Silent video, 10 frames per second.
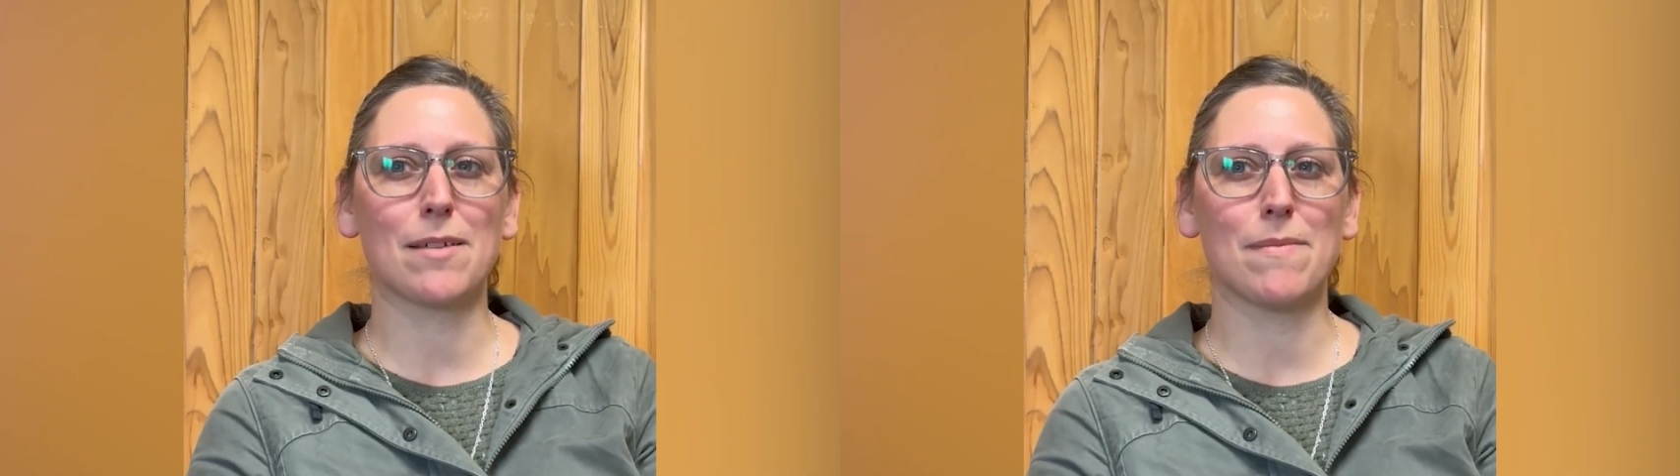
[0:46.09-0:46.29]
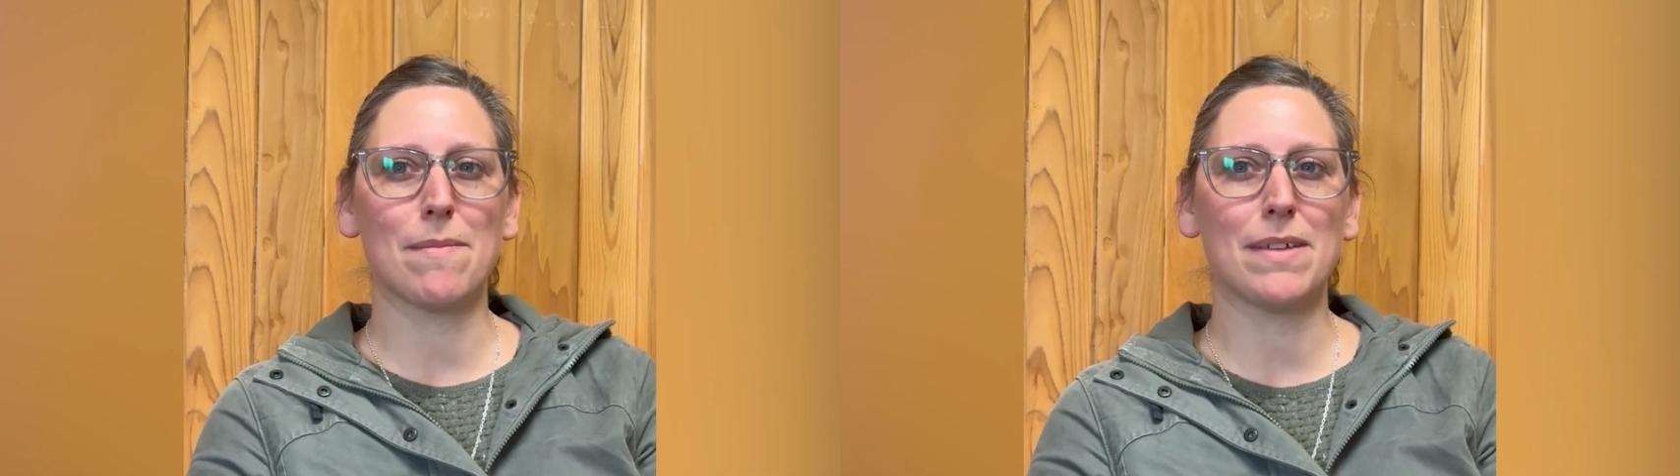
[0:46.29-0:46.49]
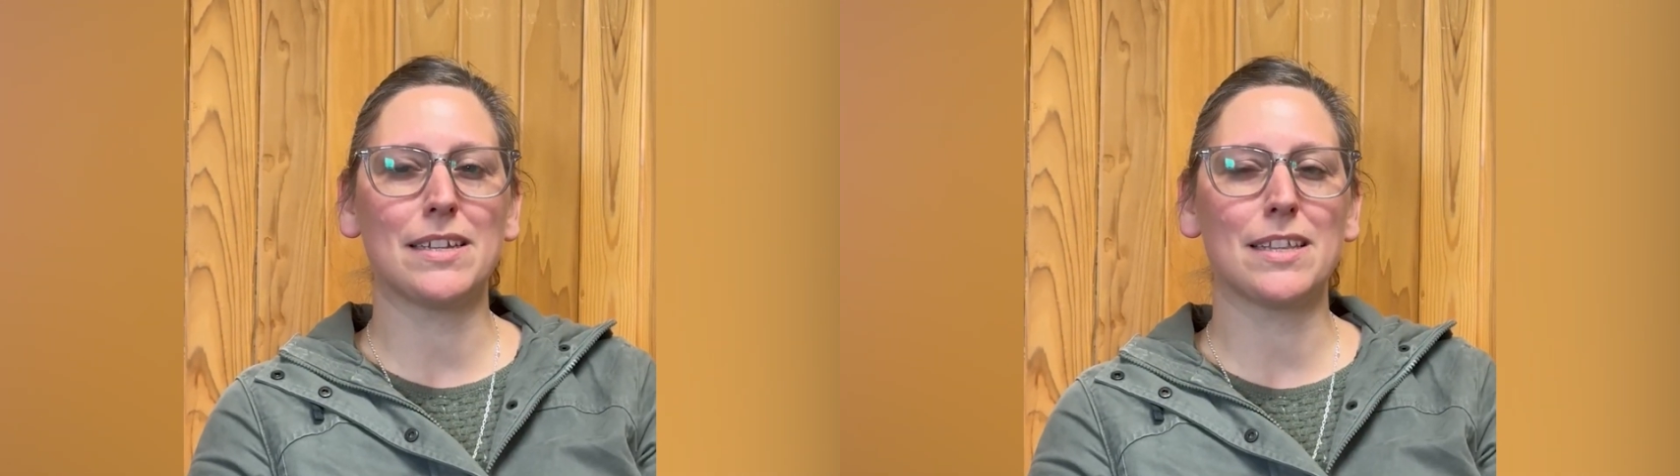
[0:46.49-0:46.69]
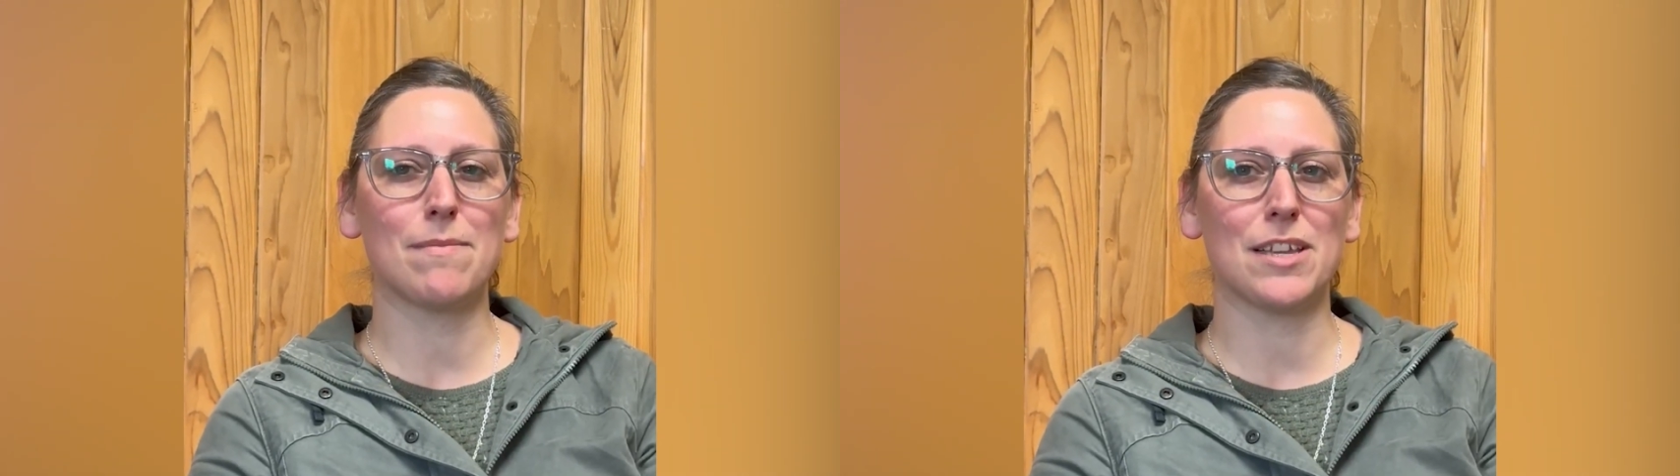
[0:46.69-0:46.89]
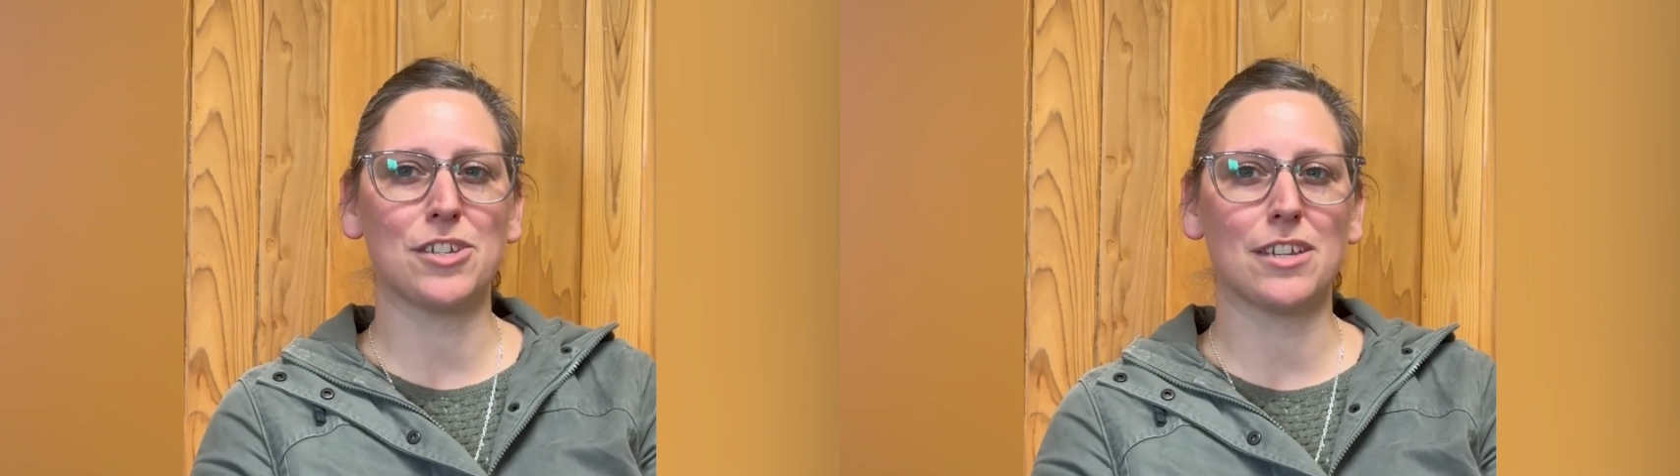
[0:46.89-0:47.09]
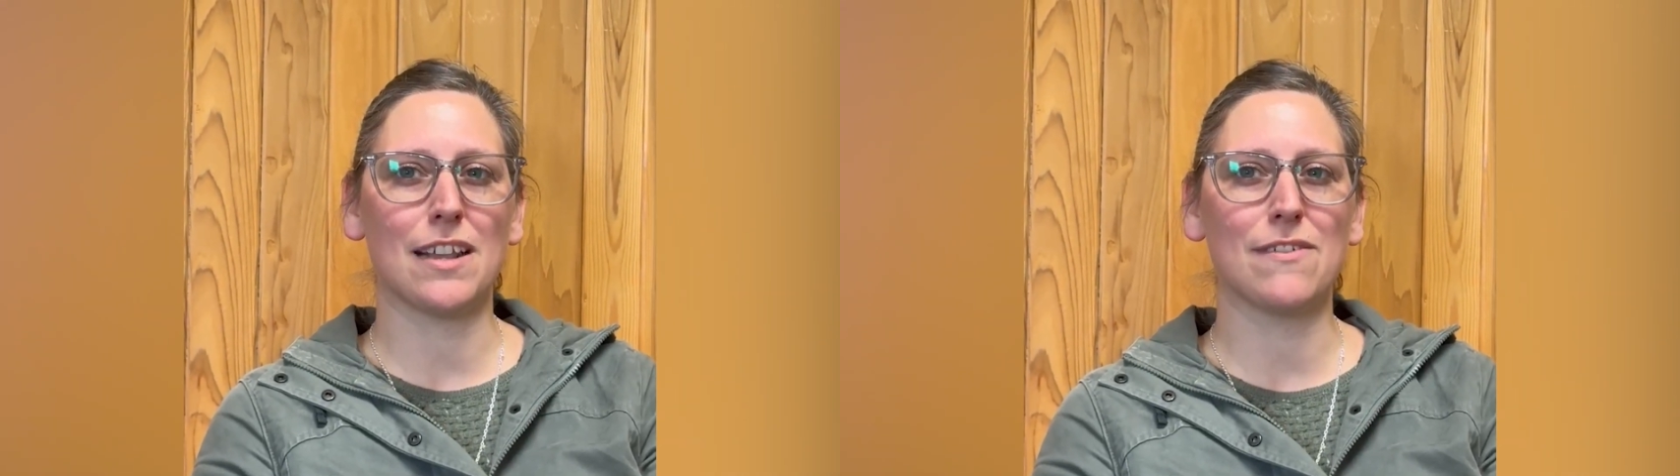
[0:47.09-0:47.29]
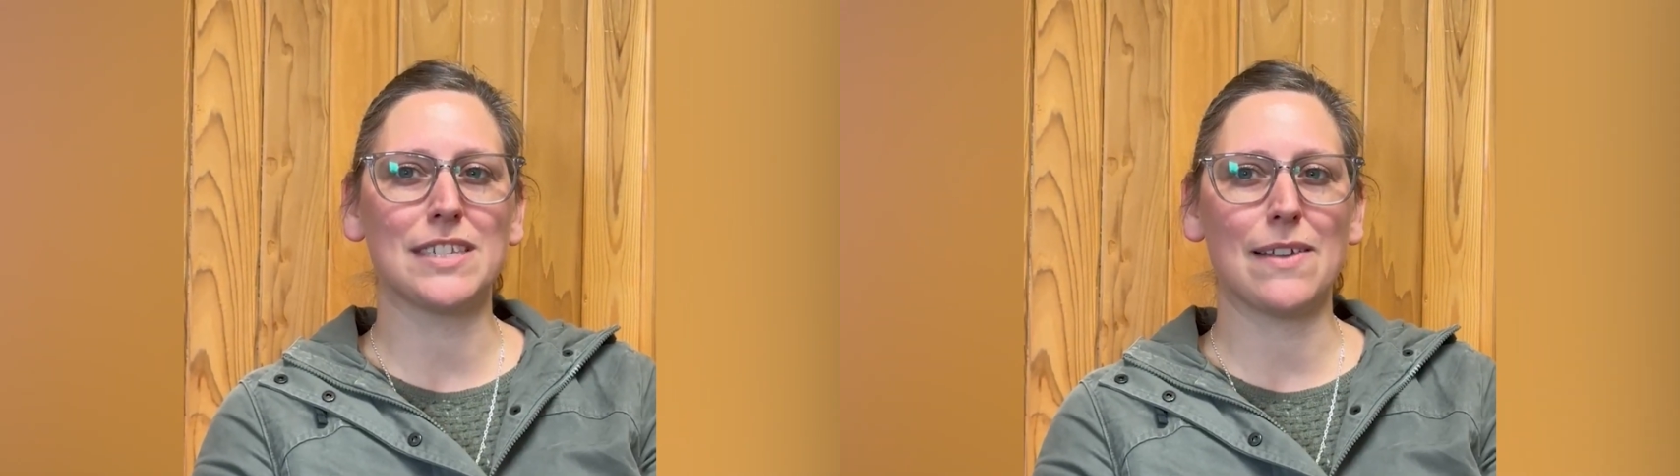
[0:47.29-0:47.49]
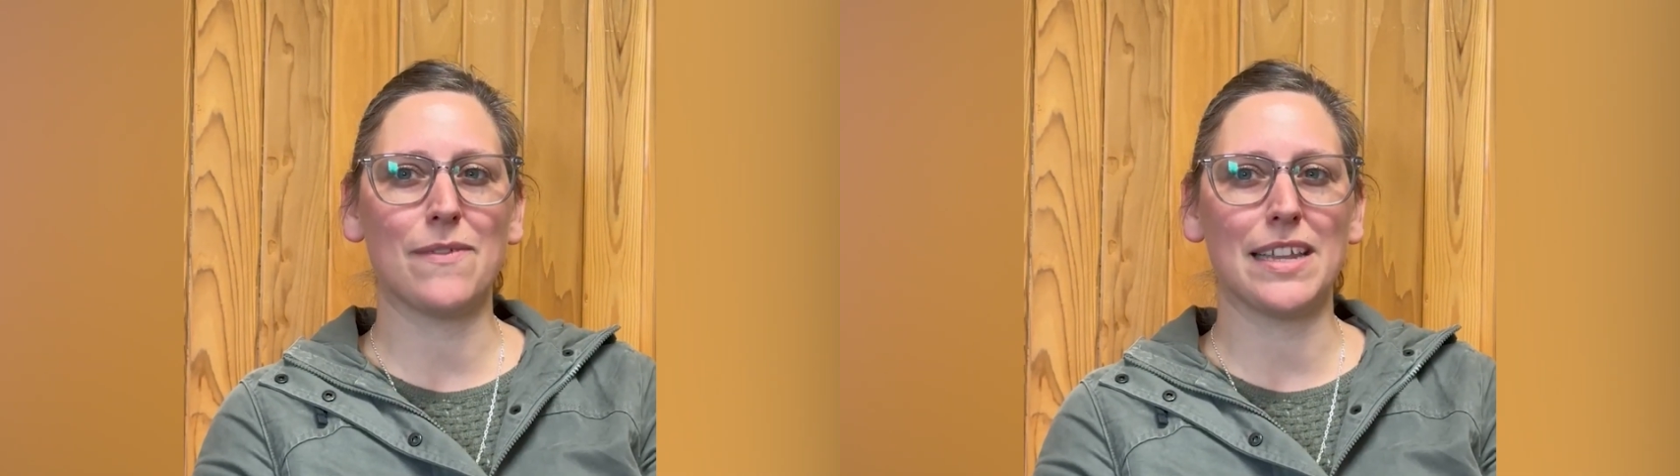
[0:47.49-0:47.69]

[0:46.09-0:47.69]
commitment to the mission of St.